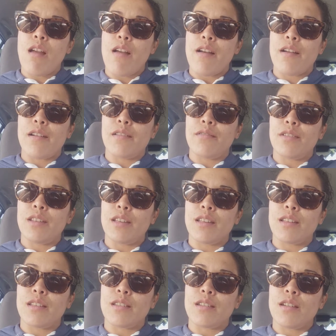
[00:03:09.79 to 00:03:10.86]
I feel like
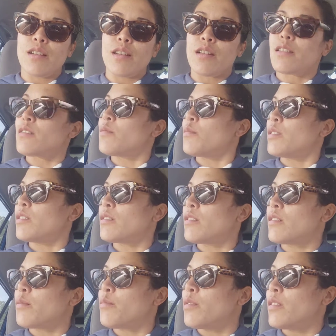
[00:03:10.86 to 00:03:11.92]
this guy next to me is gonna